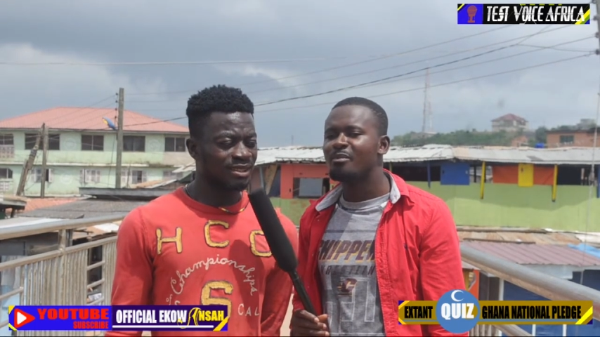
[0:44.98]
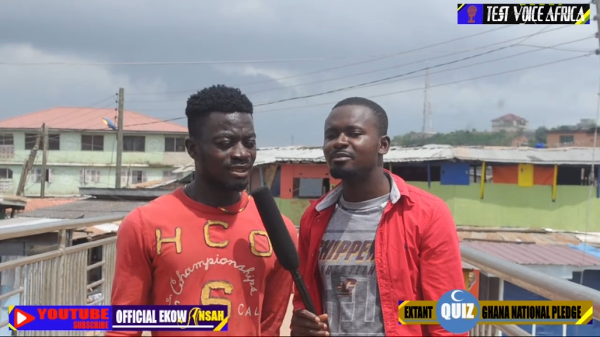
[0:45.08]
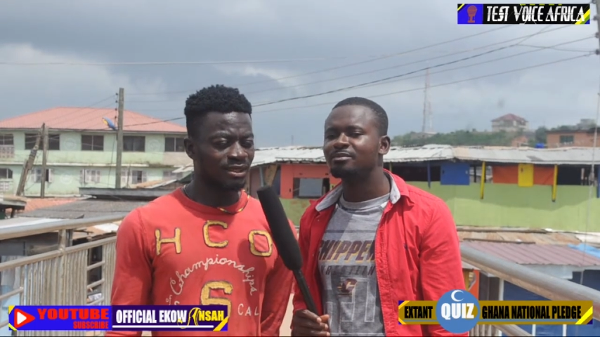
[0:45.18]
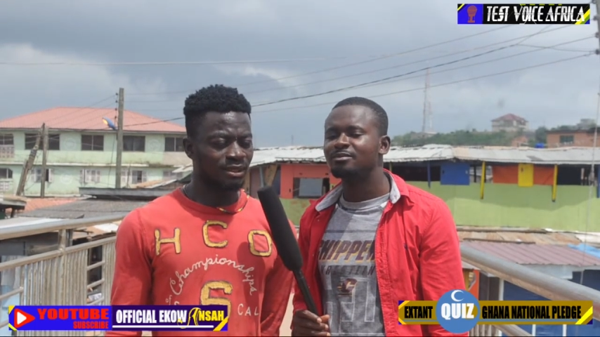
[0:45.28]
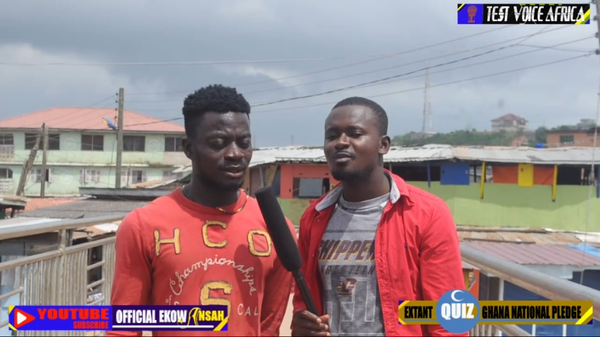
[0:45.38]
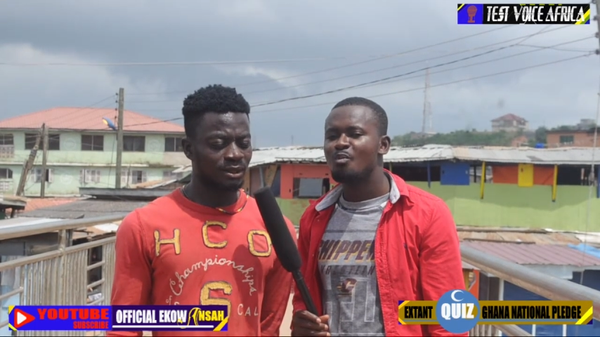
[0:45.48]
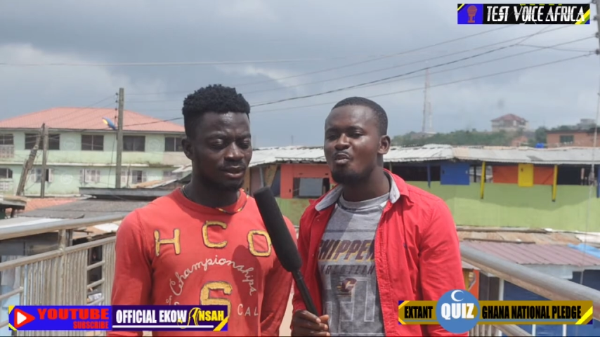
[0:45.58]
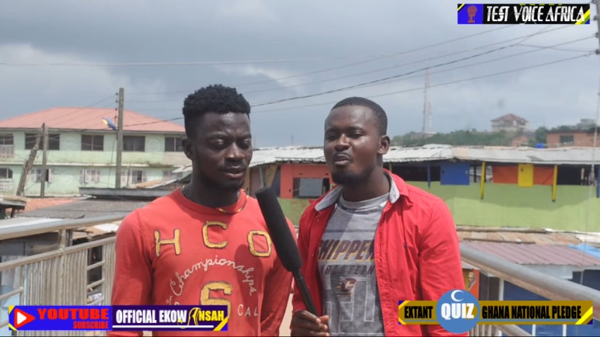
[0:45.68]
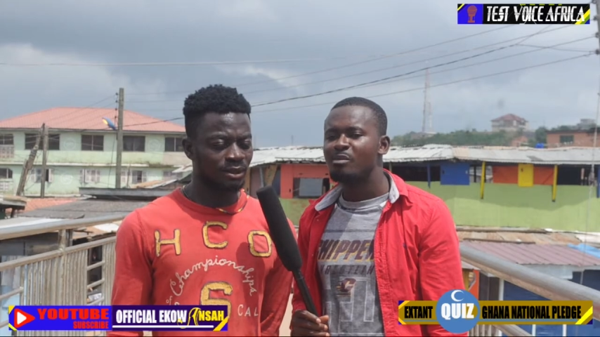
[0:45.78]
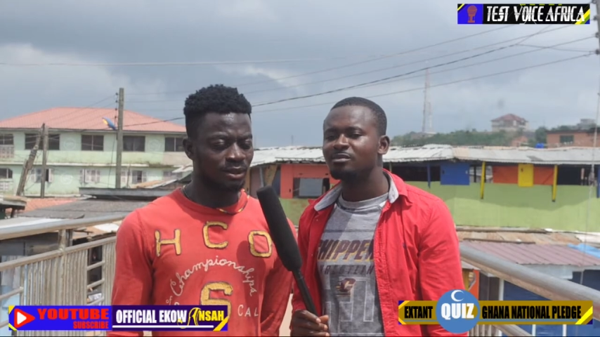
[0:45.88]

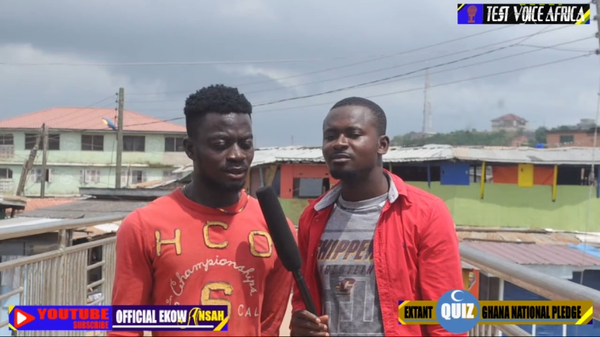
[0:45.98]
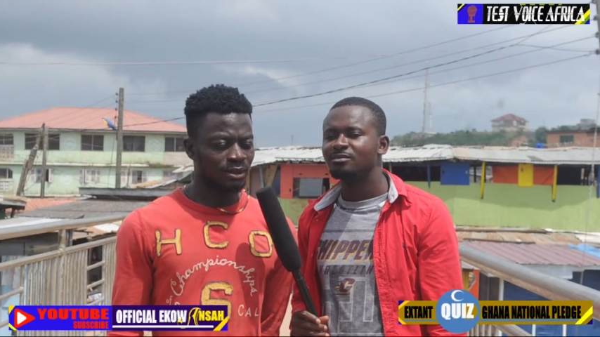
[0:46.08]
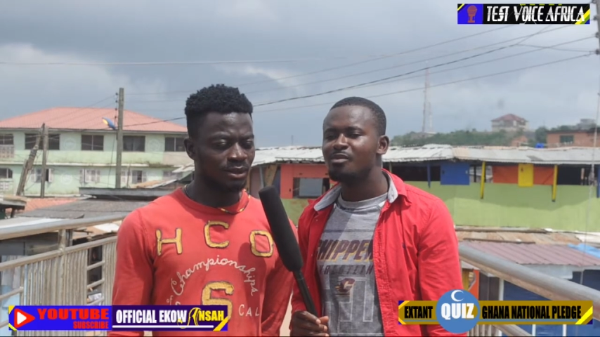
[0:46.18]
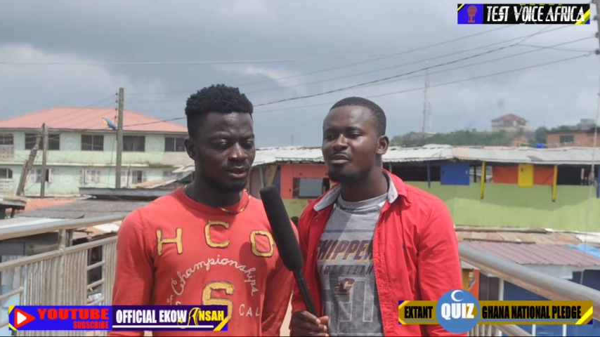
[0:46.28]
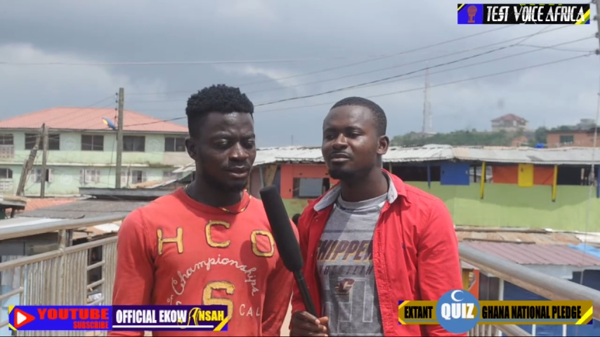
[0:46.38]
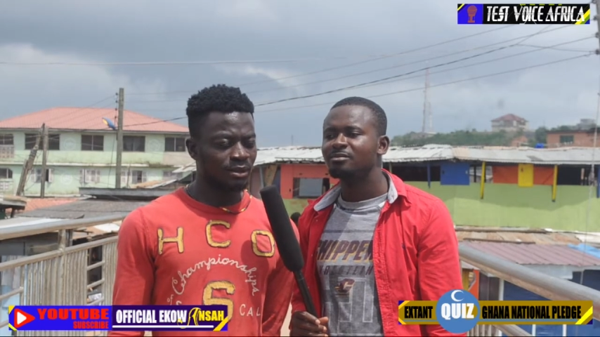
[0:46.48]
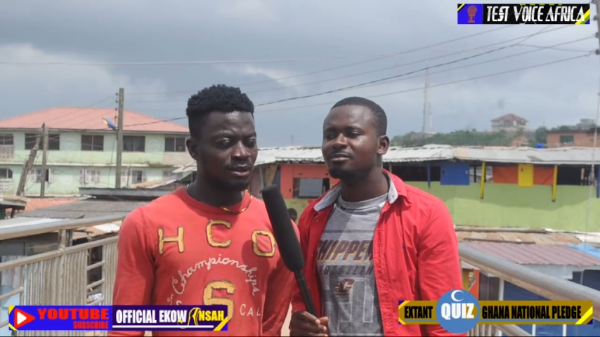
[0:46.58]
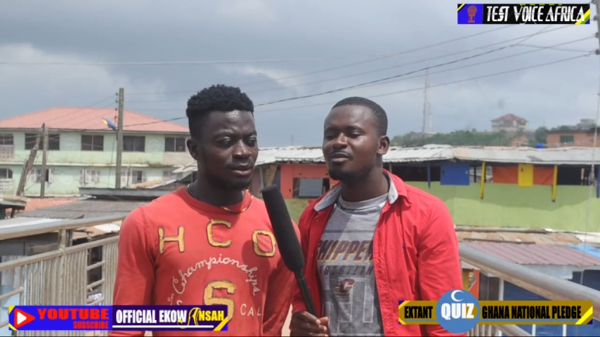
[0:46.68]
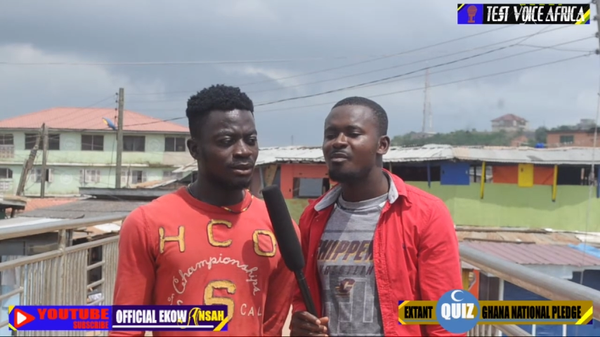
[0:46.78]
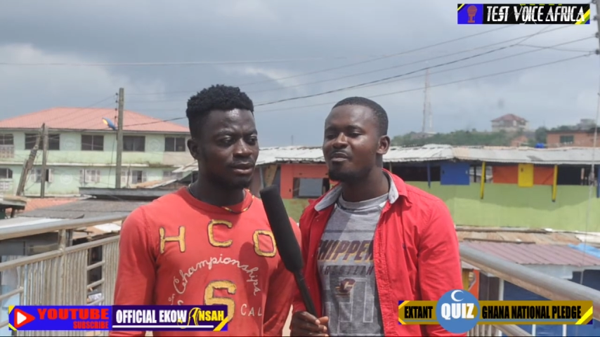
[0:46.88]

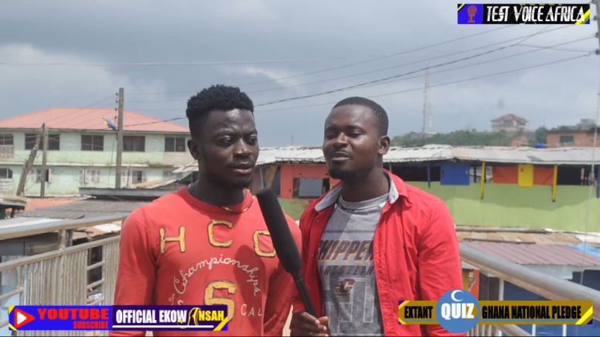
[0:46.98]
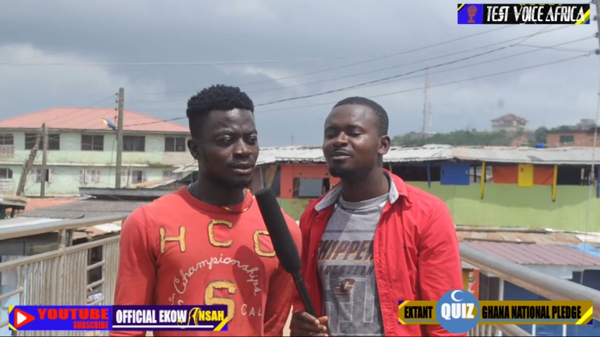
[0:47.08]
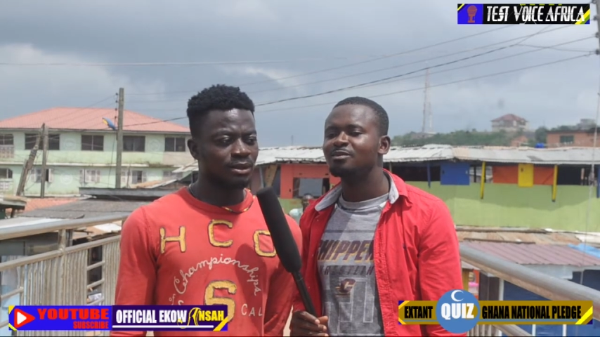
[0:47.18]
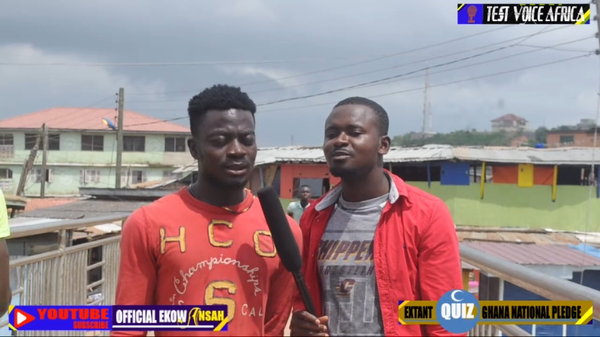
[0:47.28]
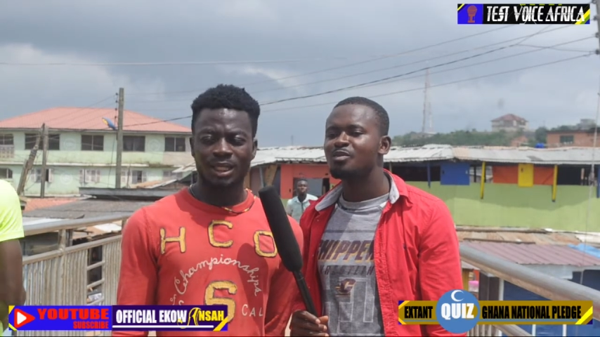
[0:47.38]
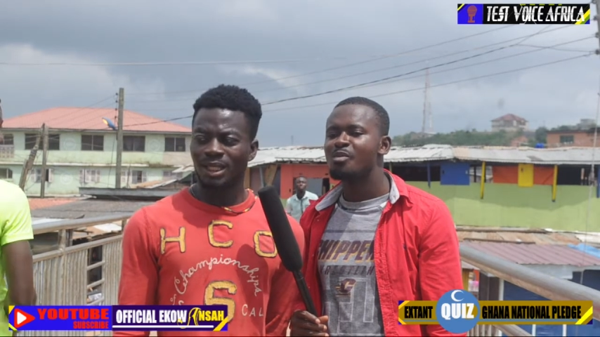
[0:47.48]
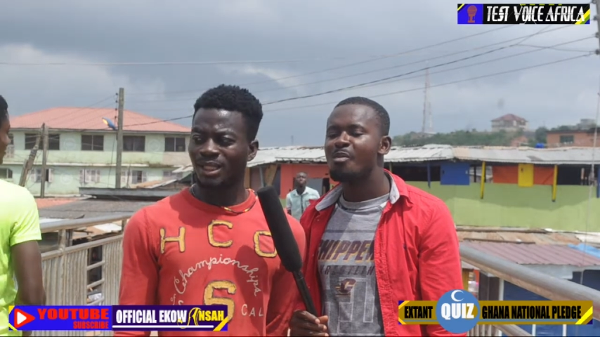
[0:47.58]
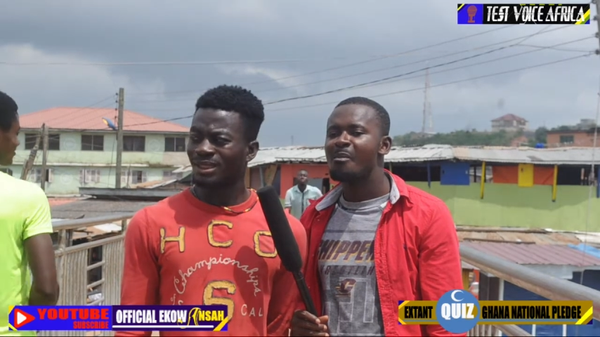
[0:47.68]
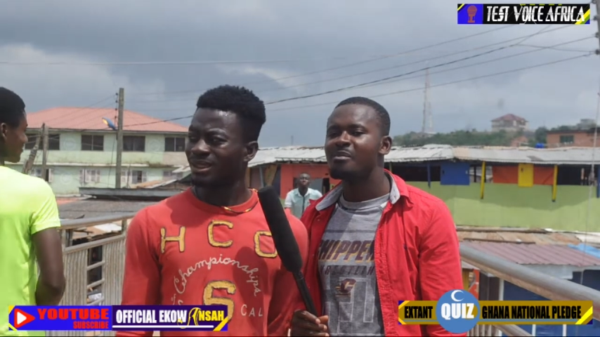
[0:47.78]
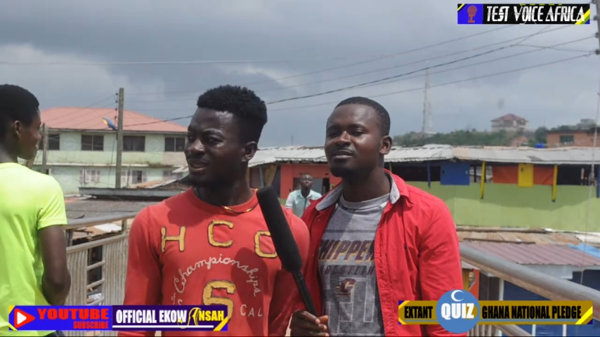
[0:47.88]

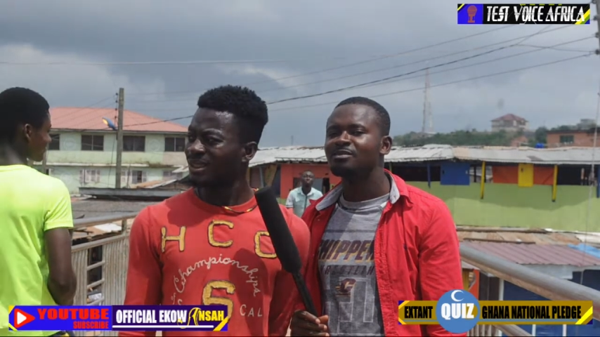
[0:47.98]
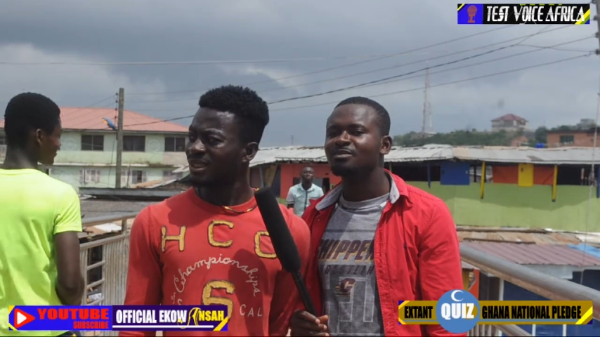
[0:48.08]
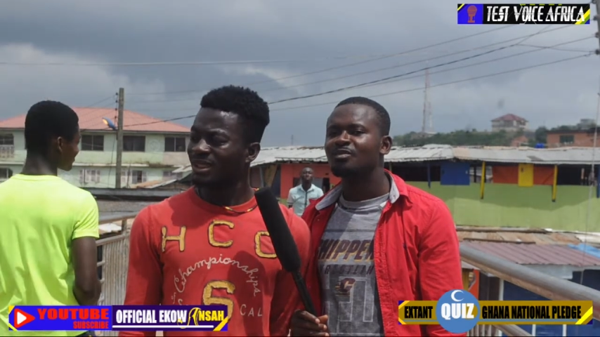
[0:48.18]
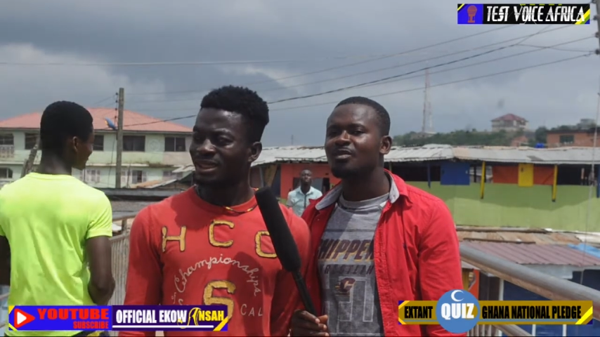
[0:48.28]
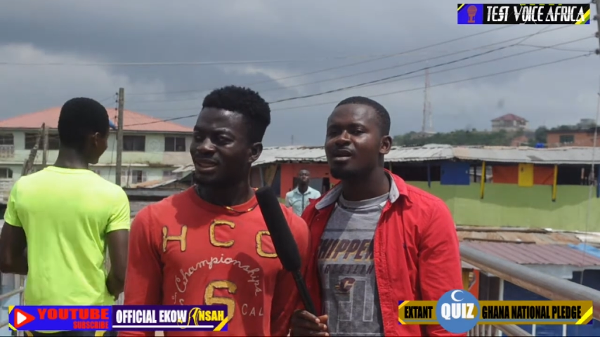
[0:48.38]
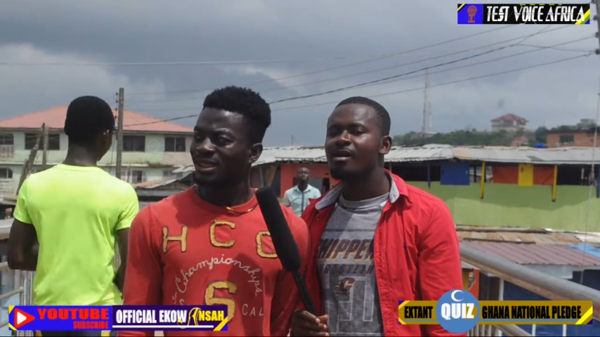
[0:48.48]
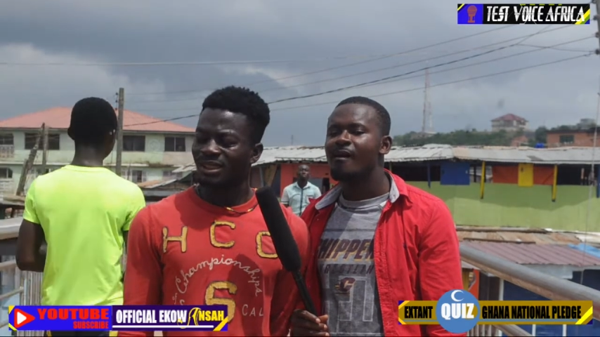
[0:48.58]
(silence)